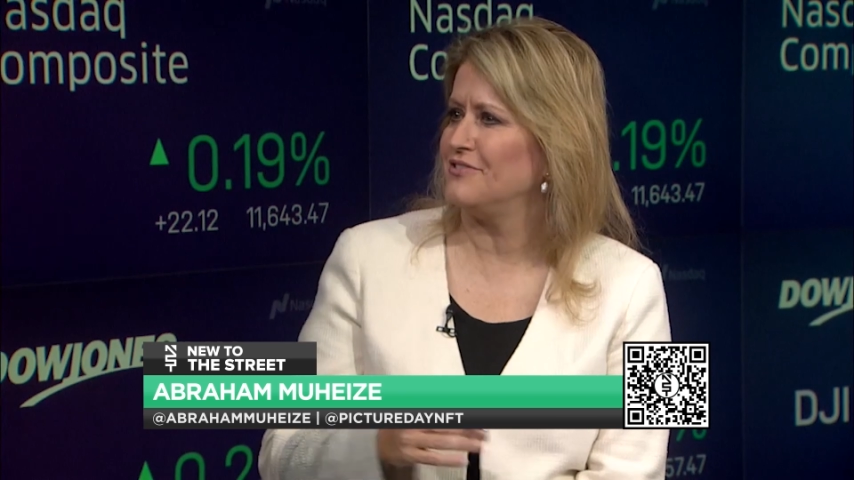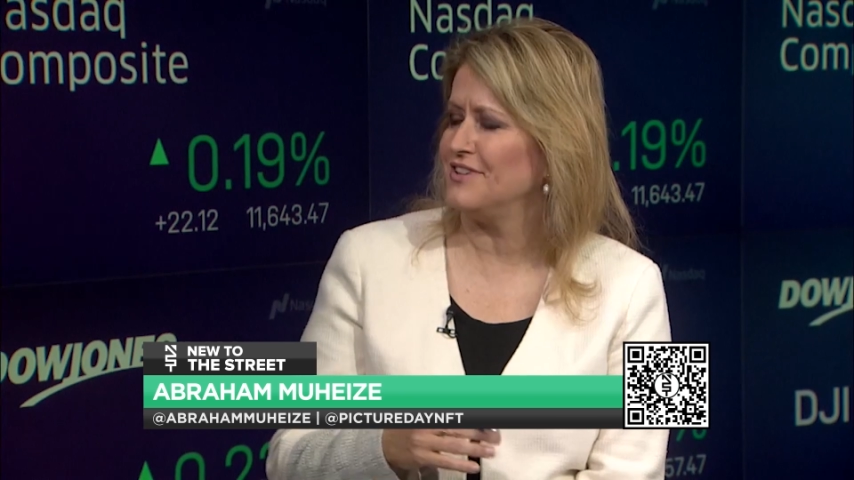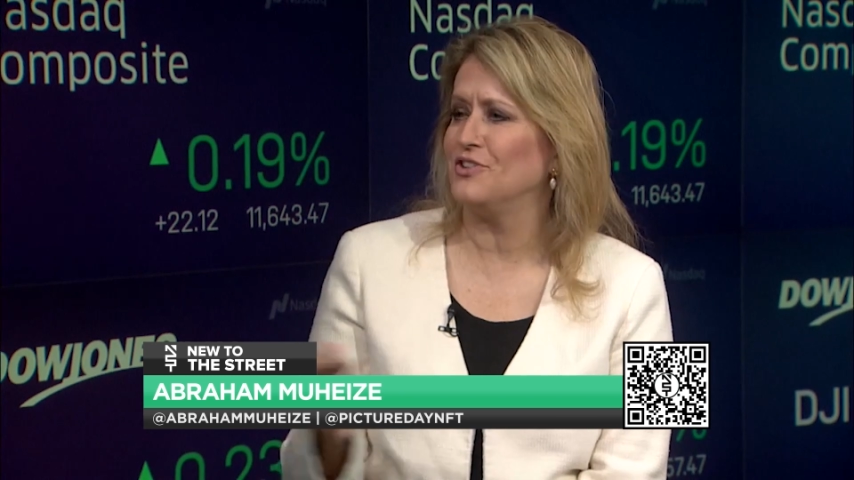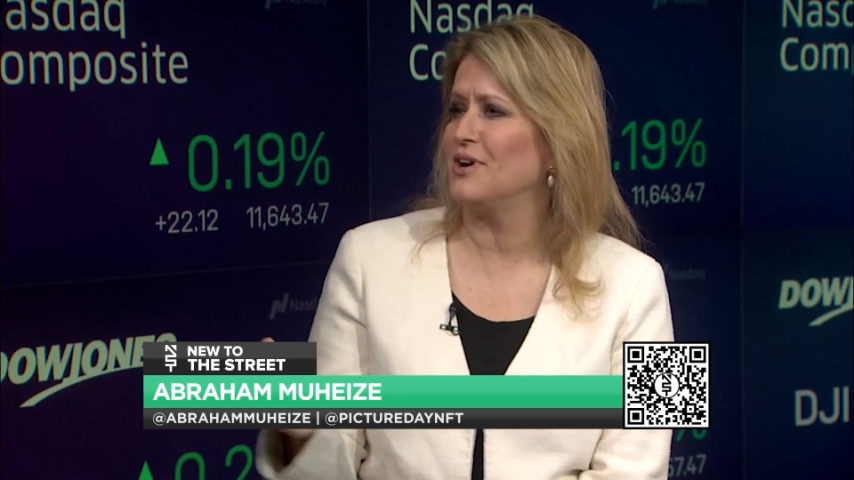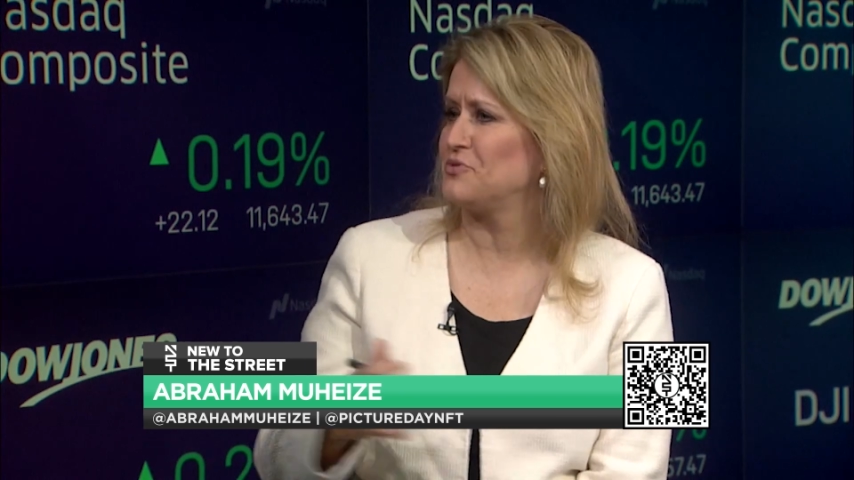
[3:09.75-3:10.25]
of
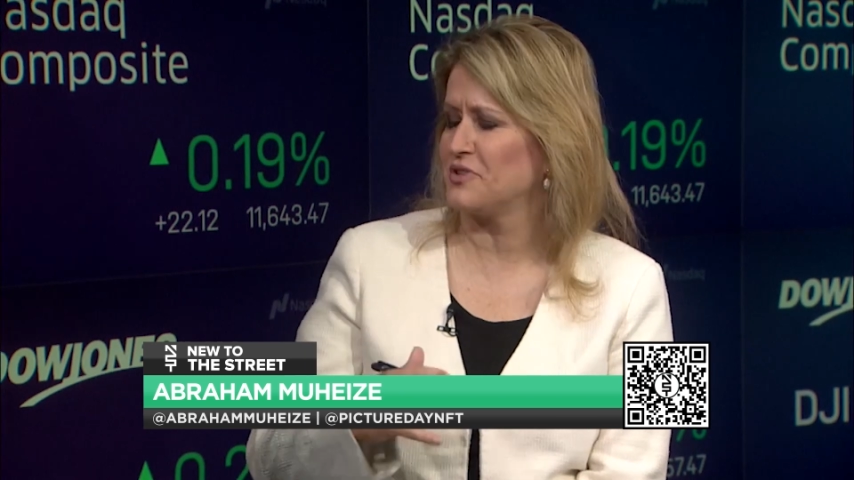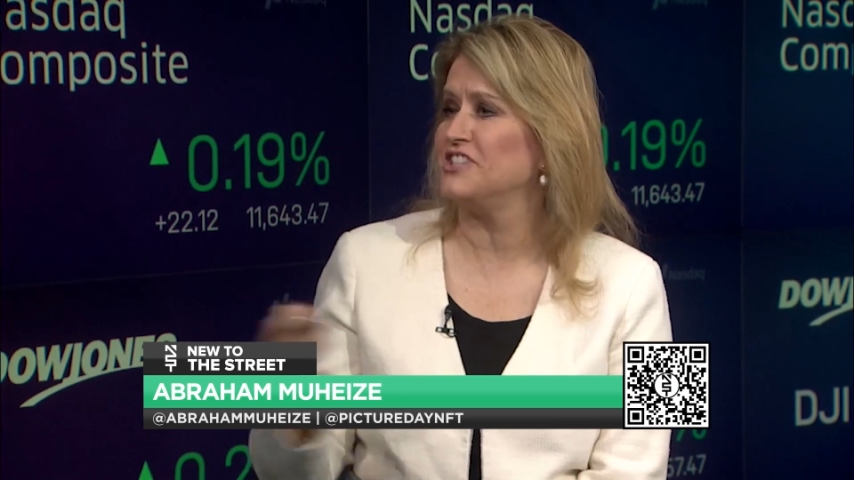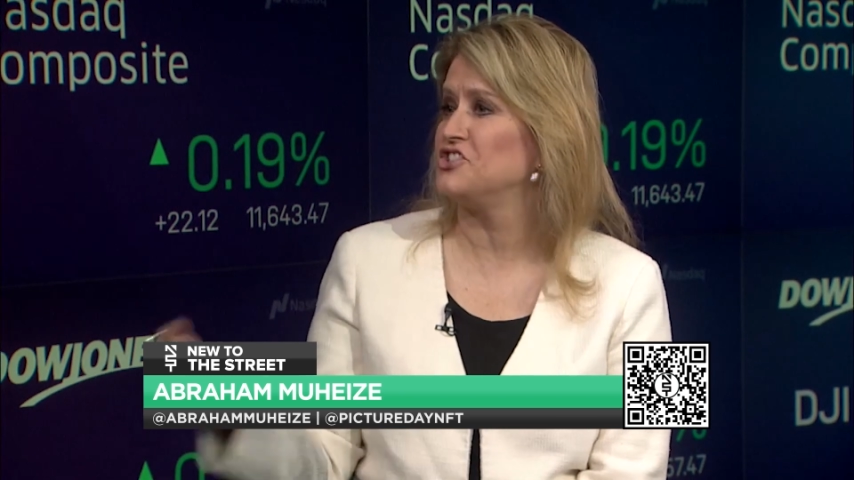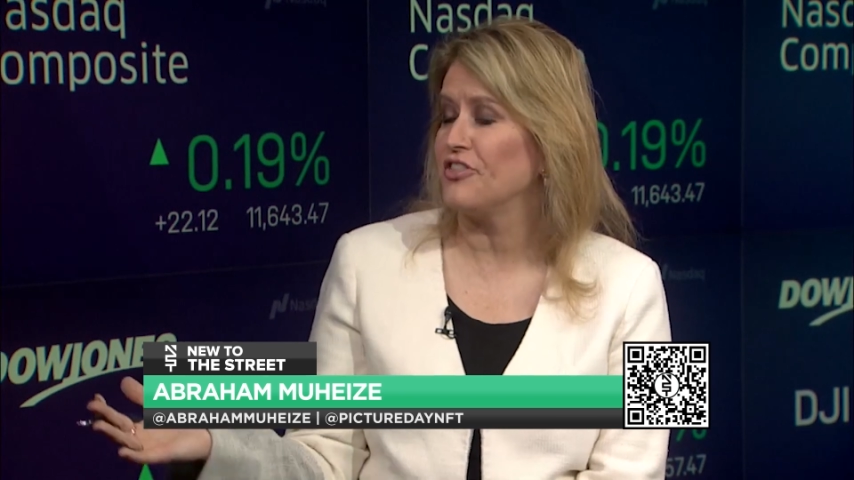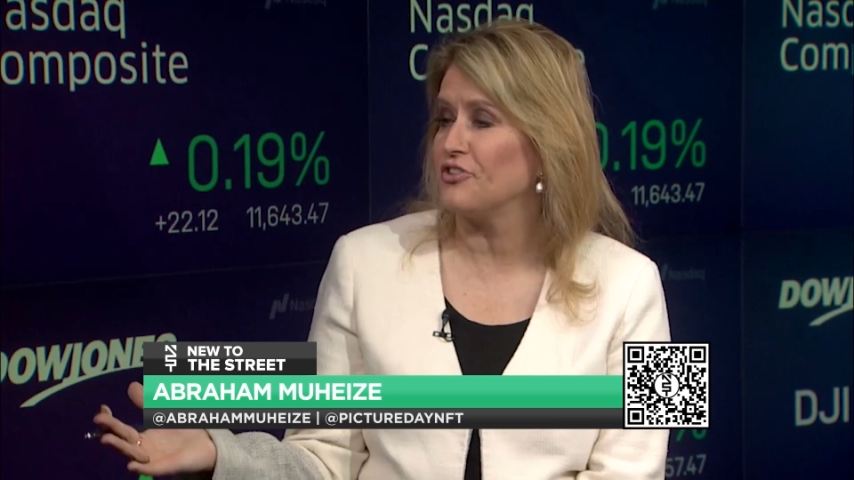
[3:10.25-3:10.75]
interact with
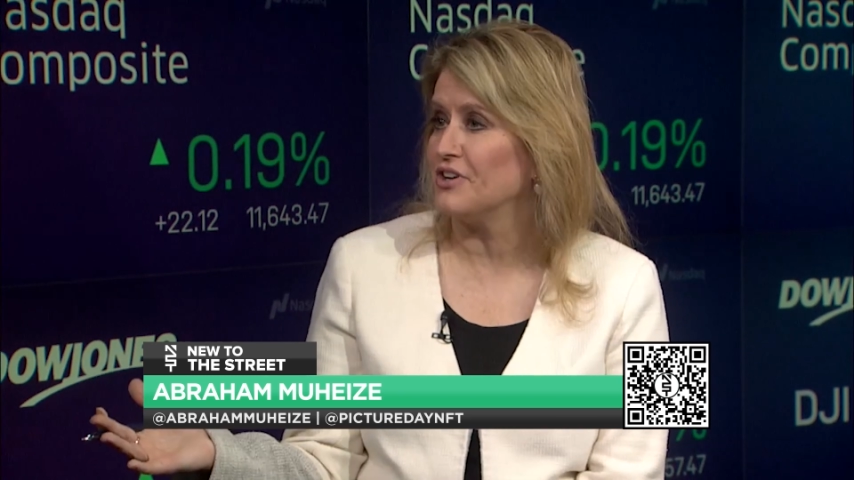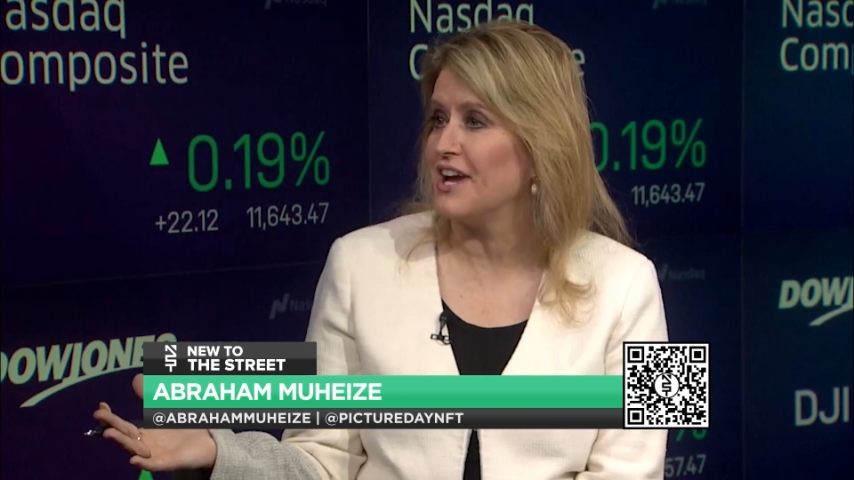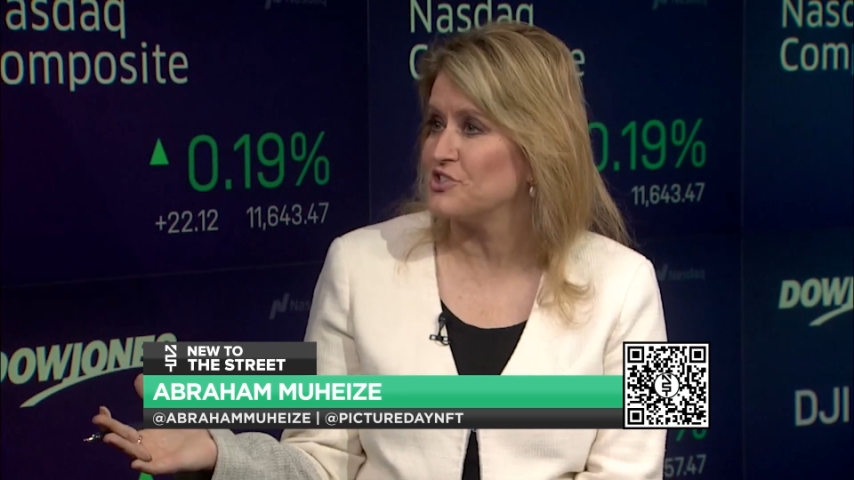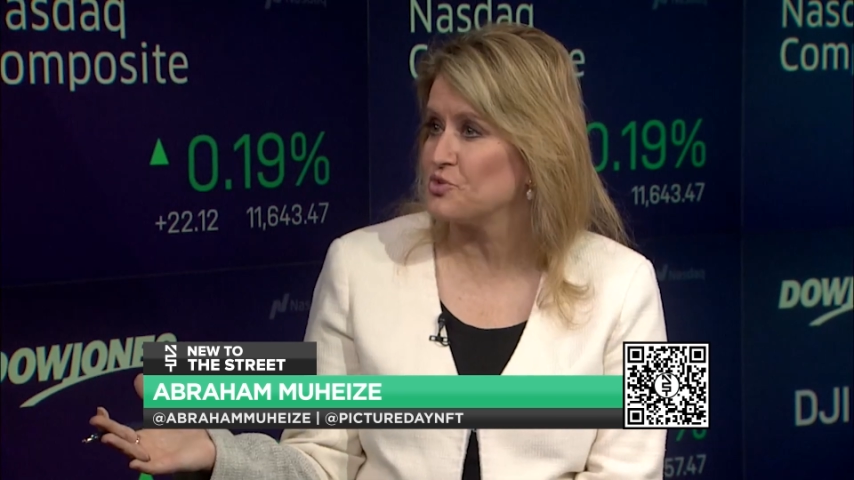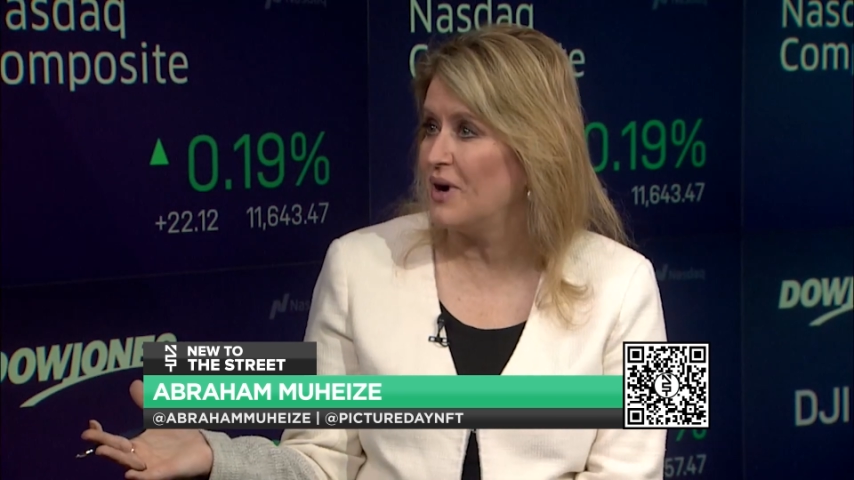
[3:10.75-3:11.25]
each other
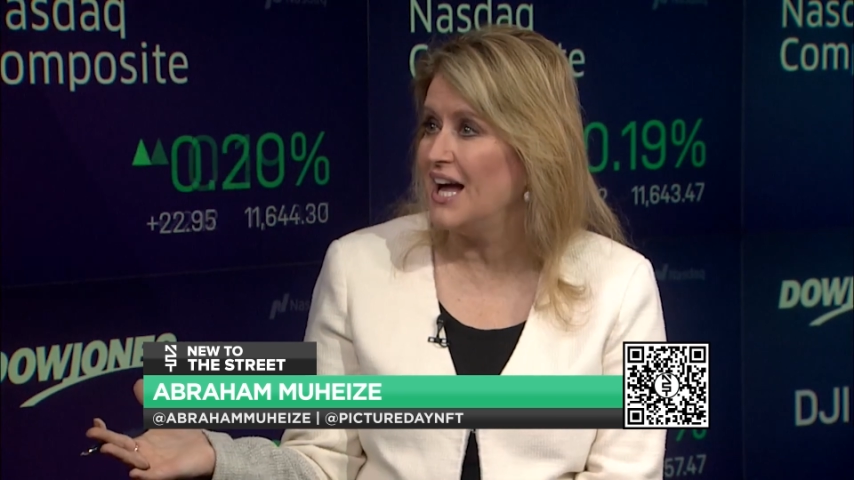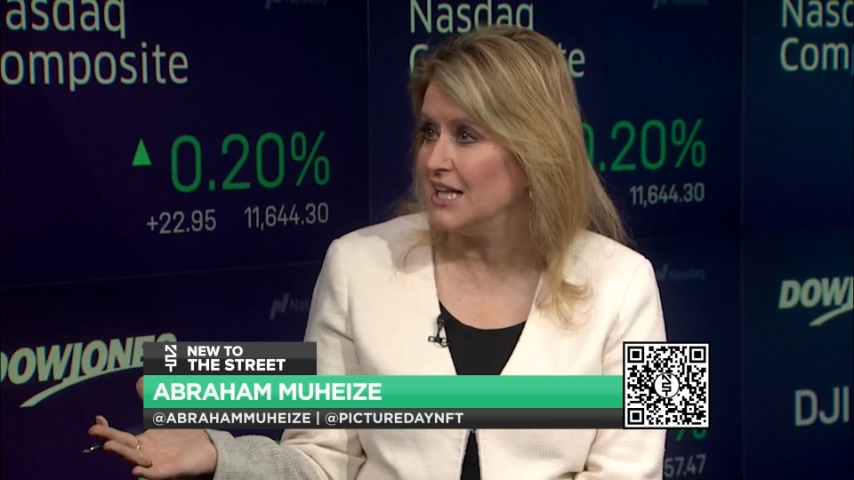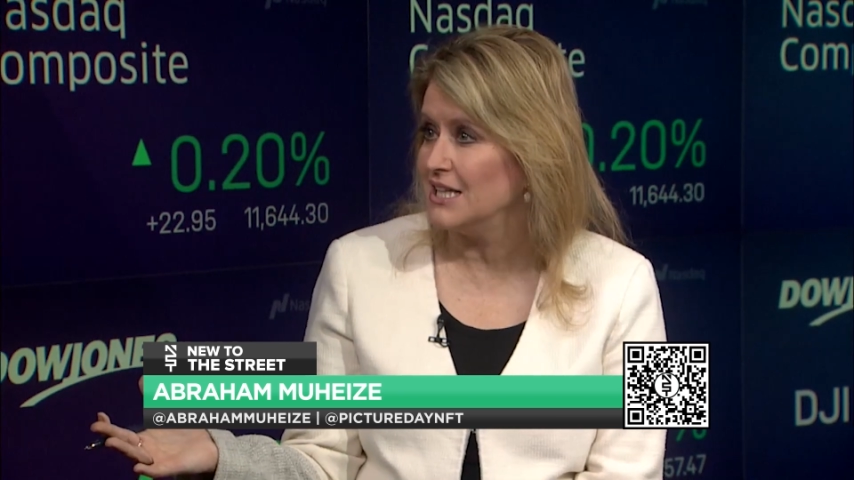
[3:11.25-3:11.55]
as well.